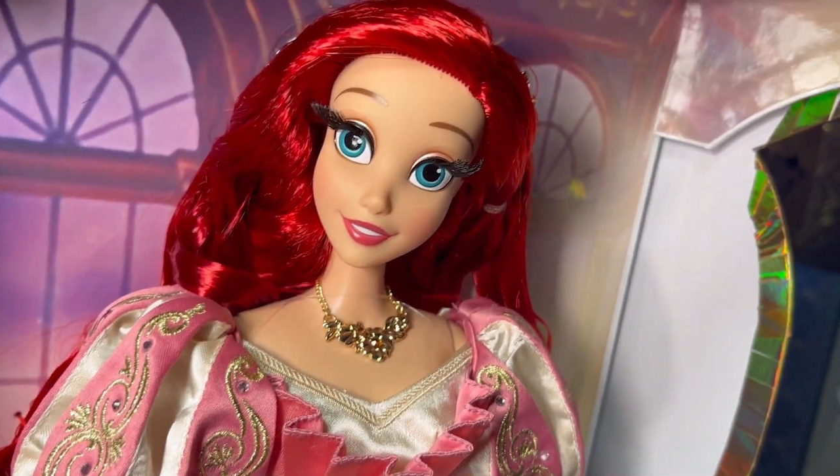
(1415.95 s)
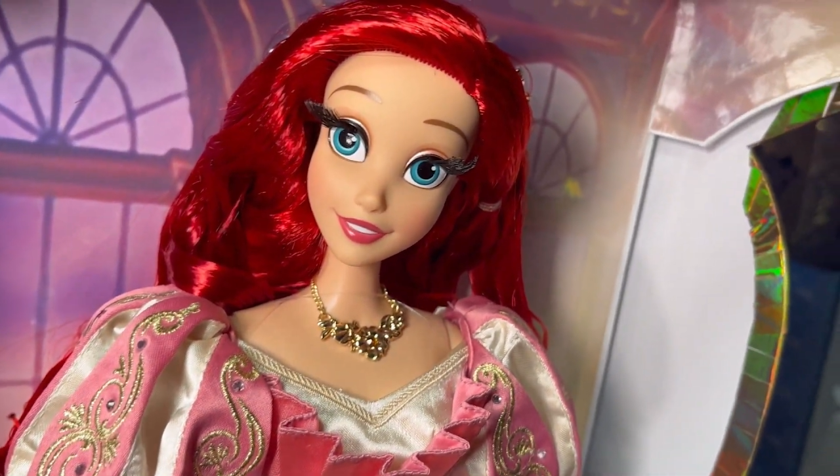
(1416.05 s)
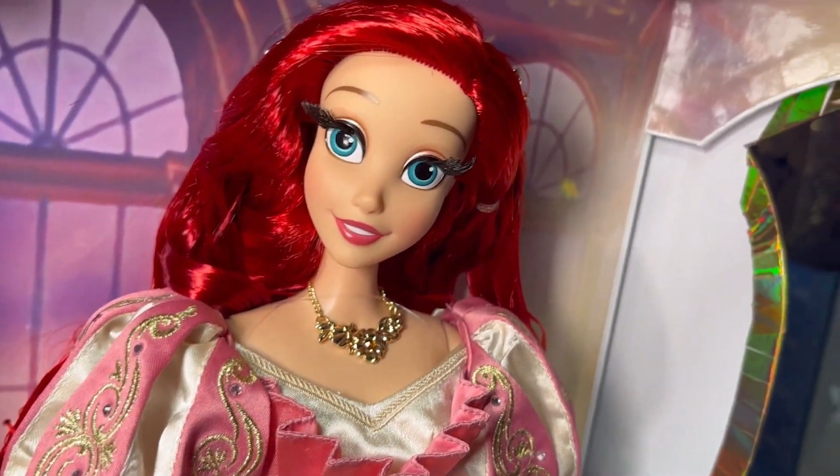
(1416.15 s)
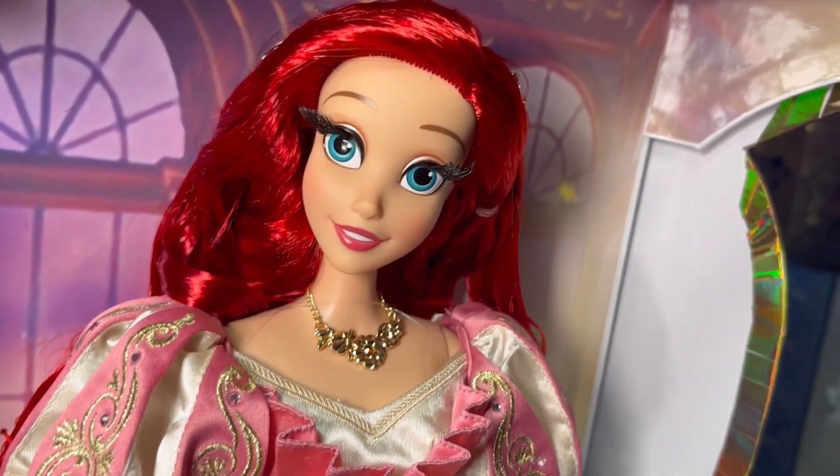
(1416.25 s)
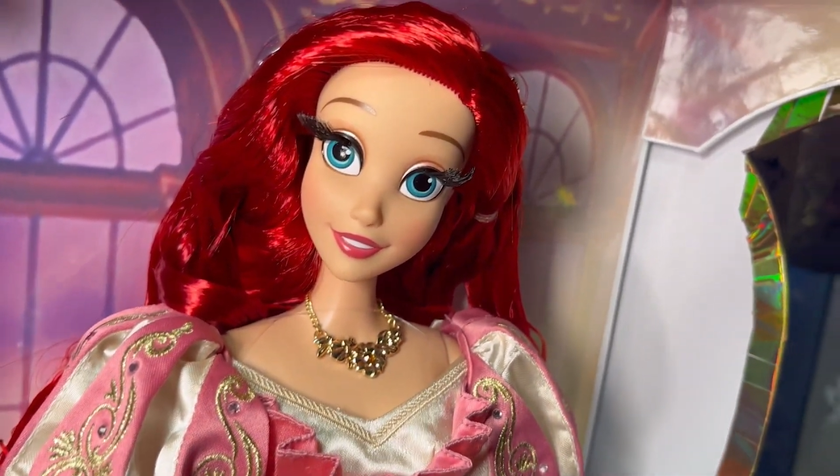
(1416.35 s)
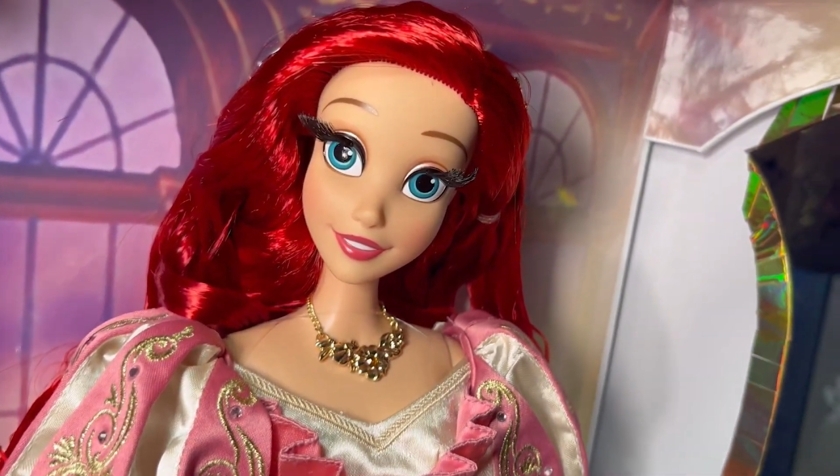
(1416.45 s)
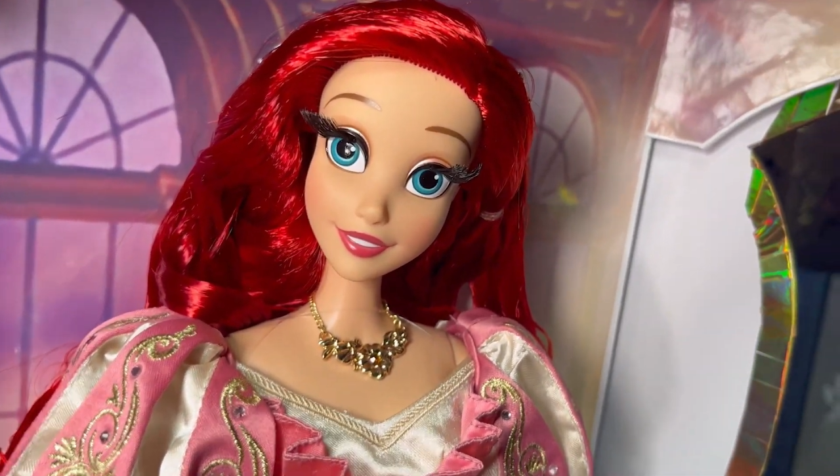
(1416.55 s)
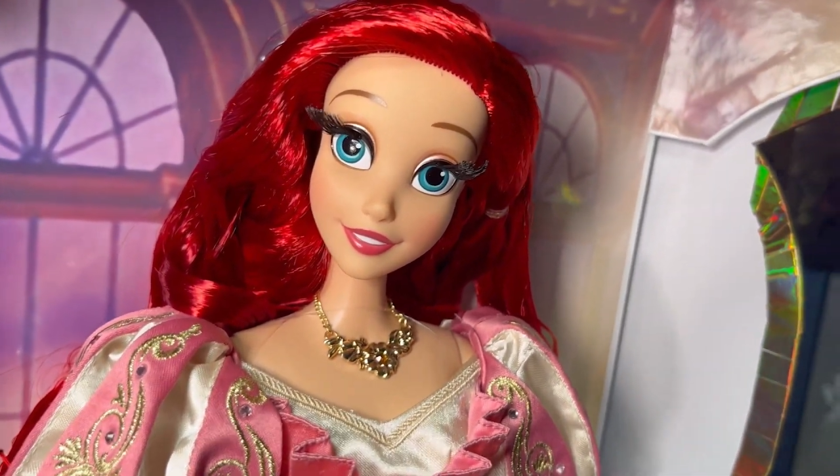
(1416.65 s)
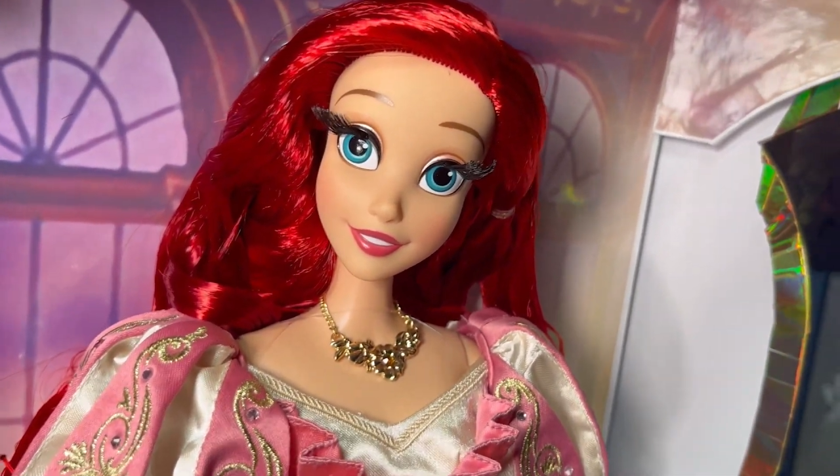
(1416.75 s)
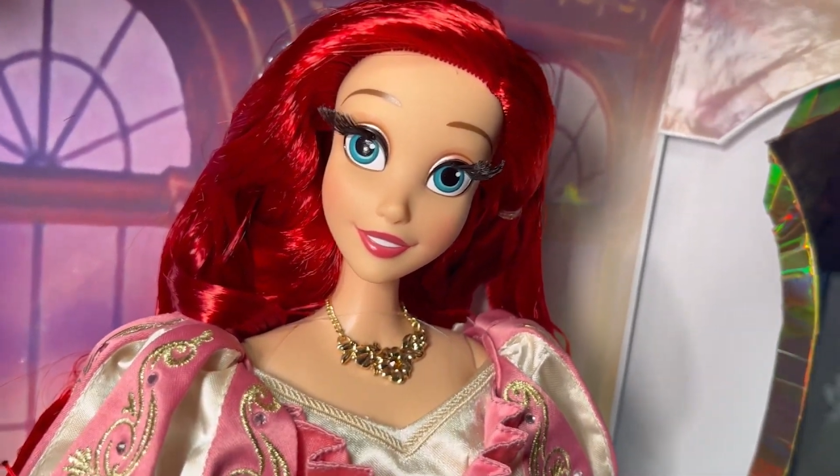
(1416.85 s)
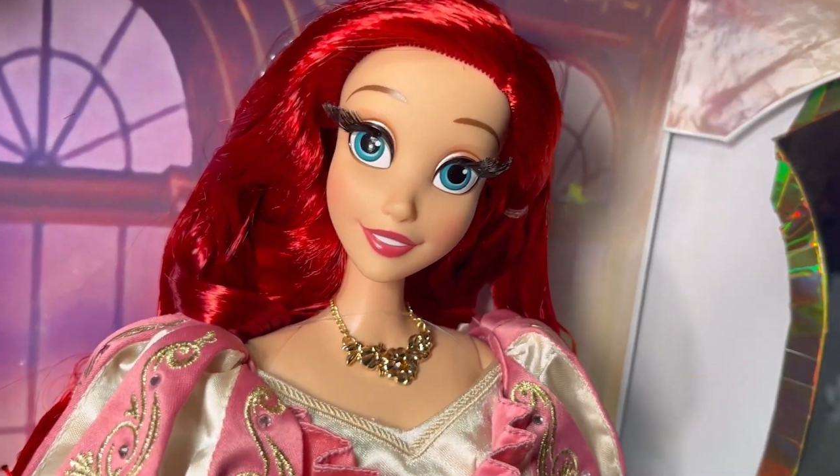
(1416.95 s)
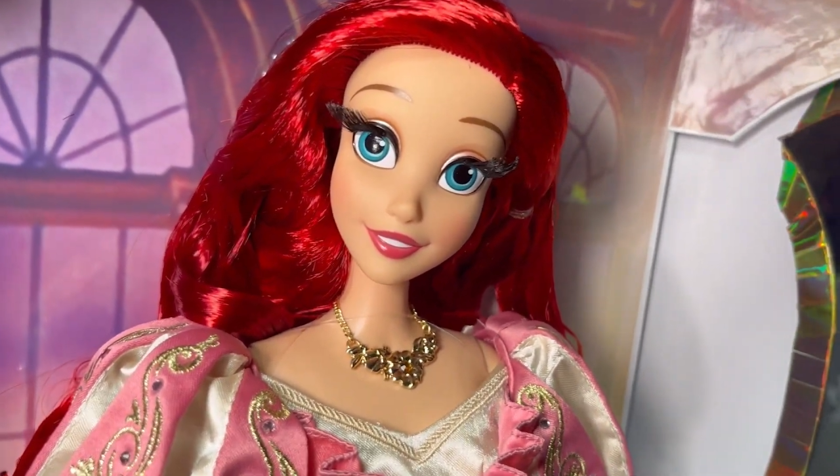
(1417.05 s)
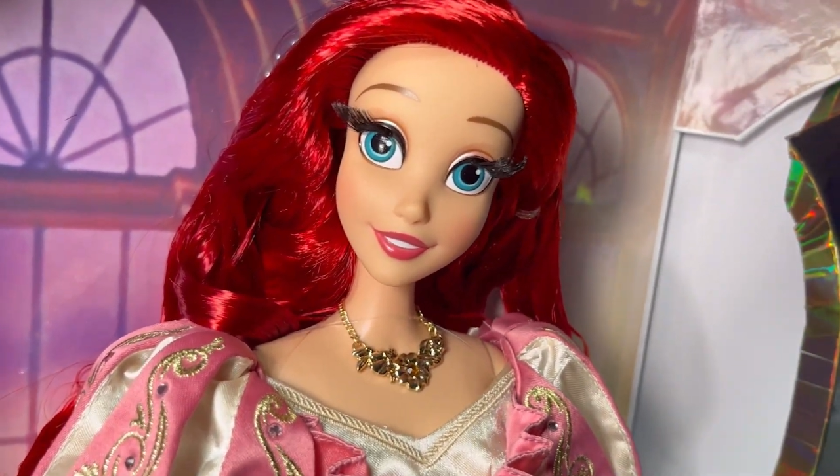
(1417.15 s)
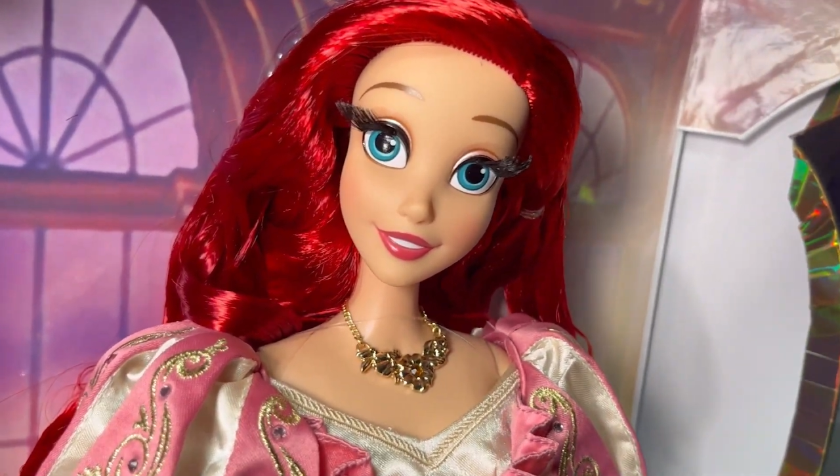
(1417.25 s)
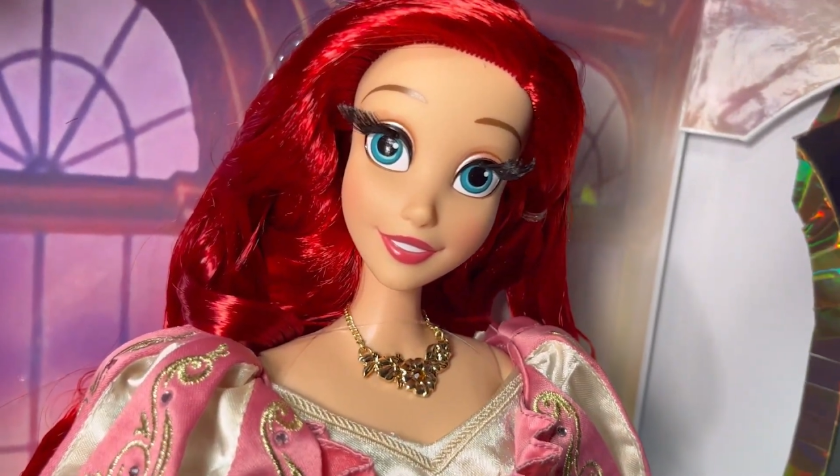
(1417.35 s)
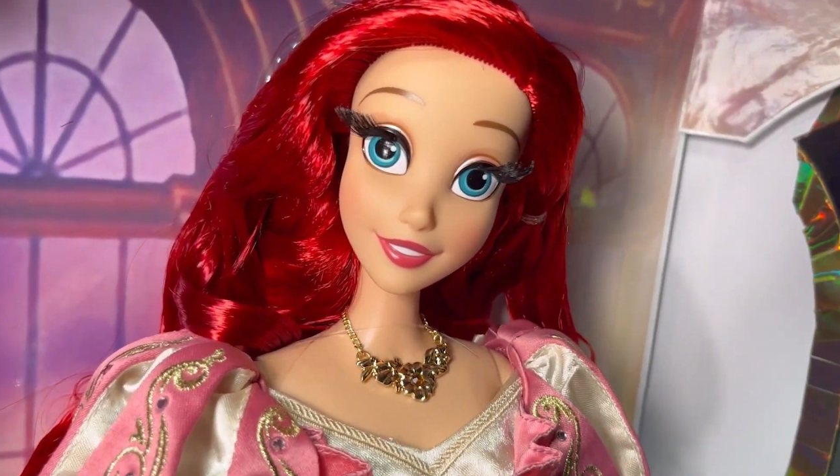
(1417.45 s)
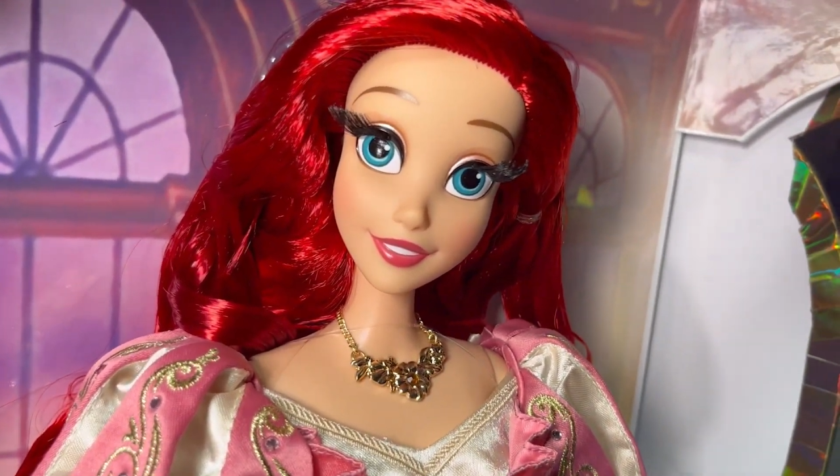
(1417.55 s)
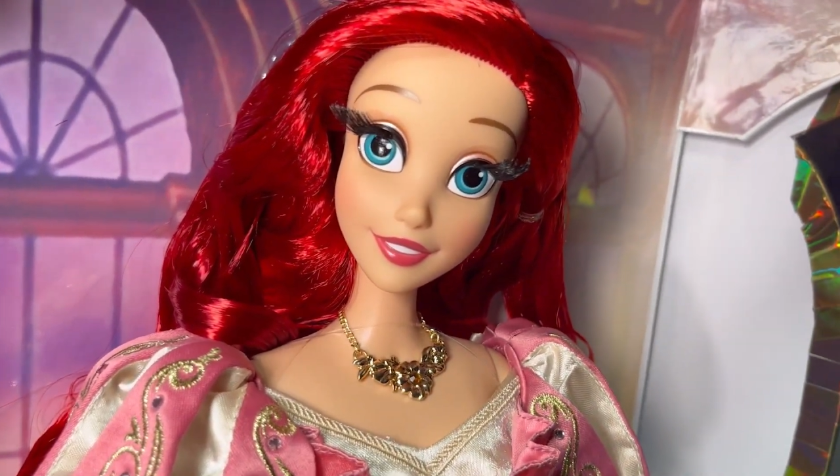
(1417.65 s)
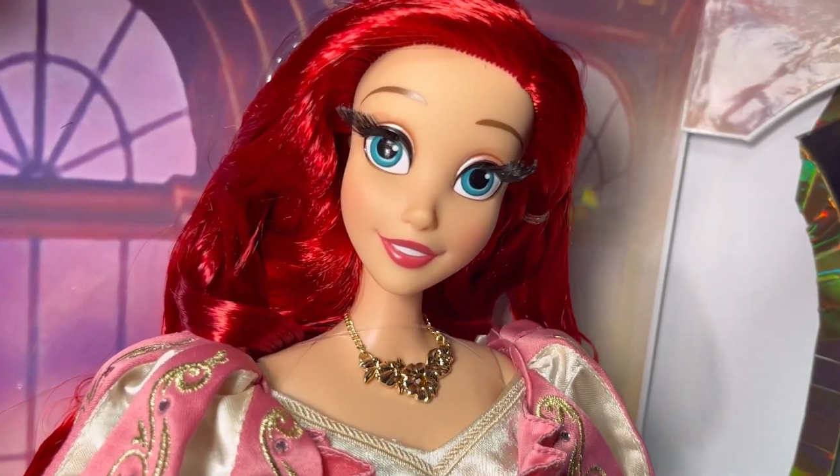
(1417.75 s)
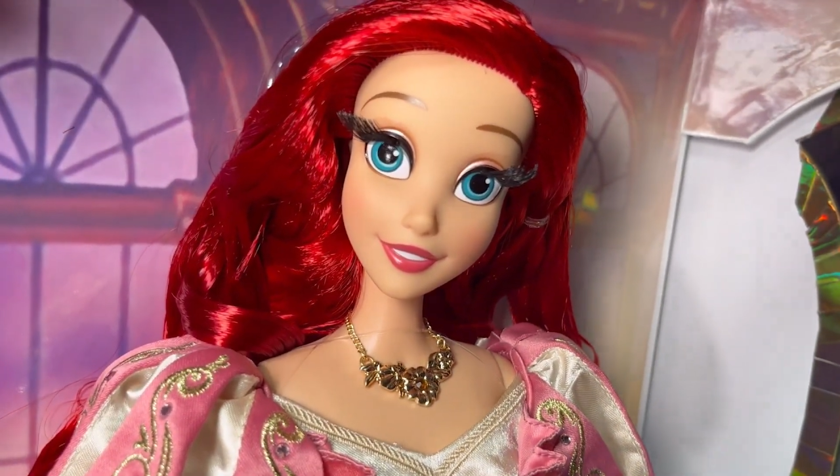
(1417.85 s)
which I didn't mention before,
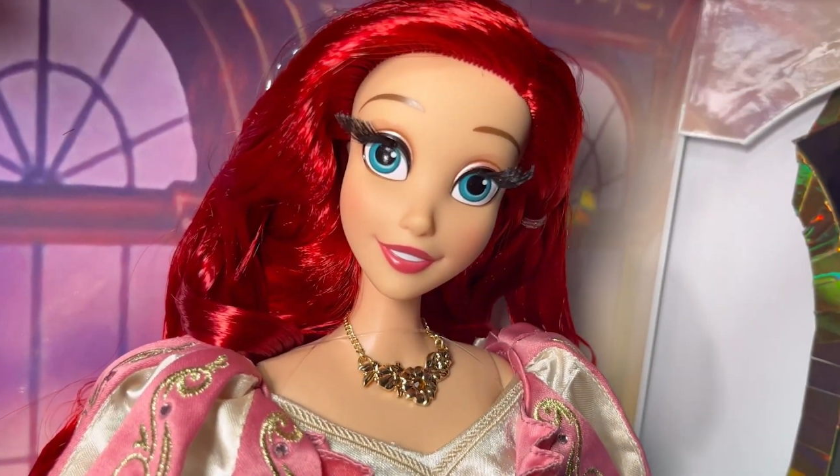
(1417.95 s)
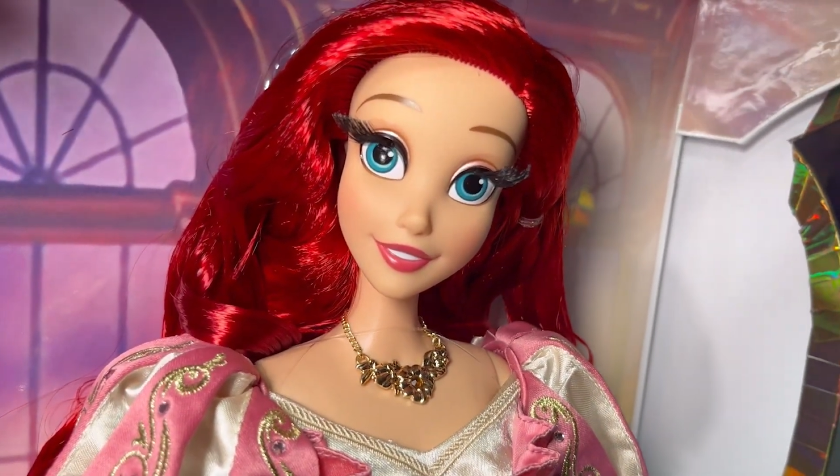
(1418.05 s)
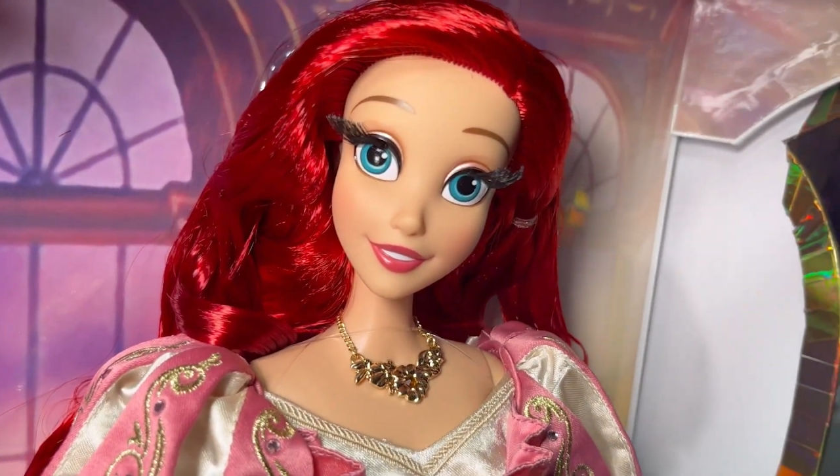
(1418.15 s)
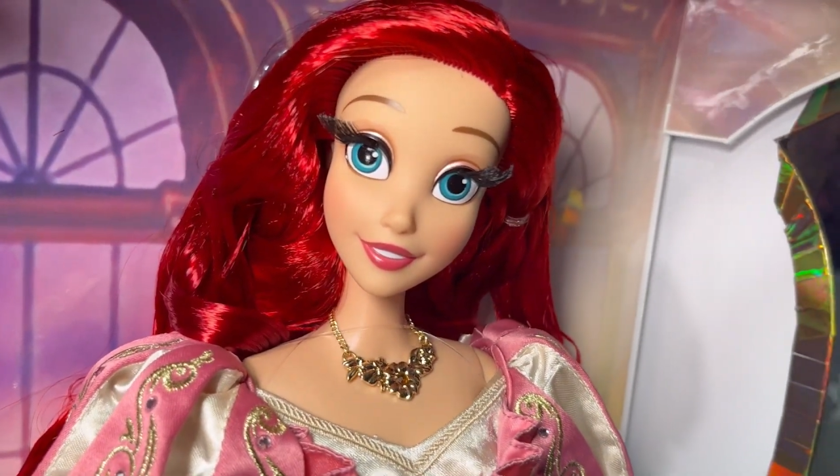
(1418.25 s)
but the